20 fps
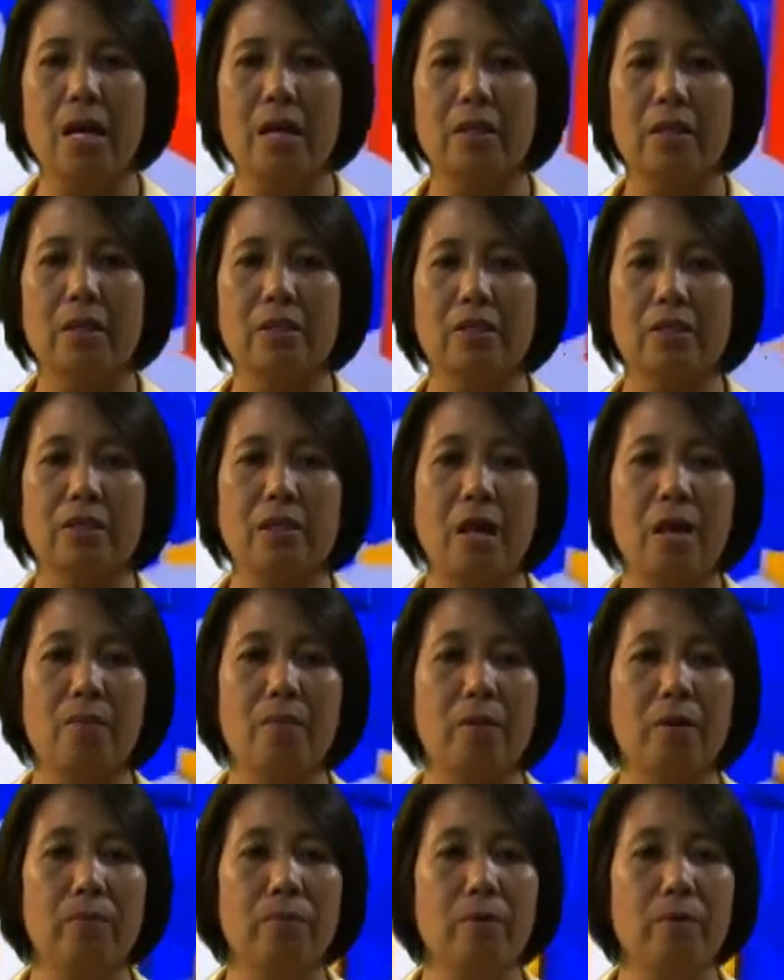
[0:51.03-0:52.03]
that
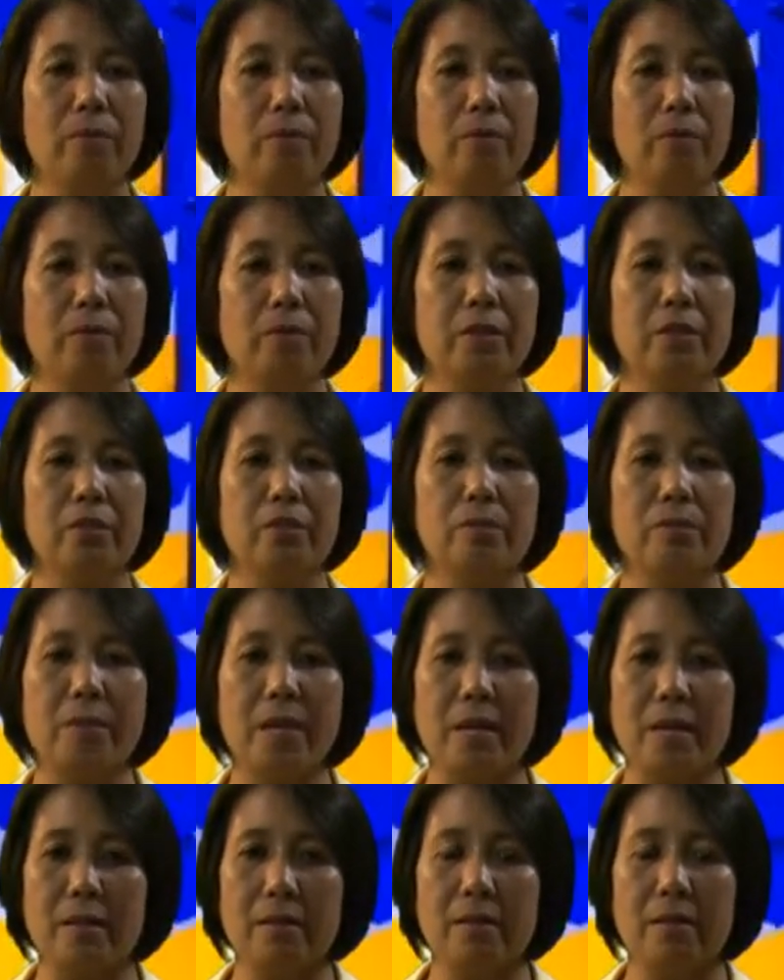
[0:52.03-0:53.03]
some of the pupils
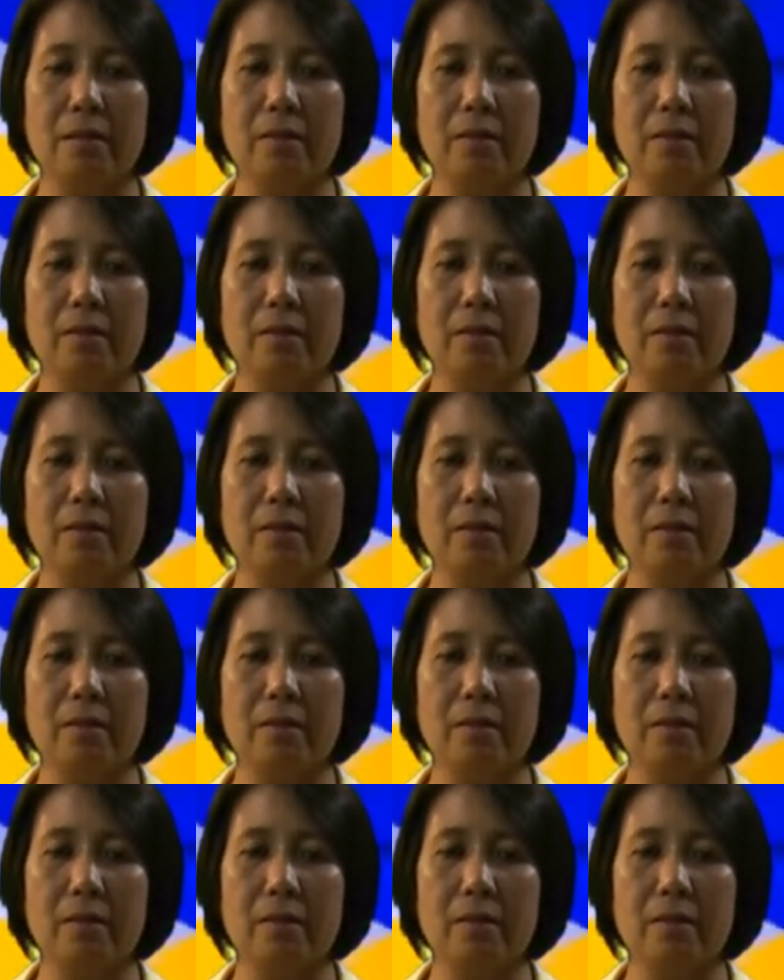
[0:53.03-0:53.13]
made.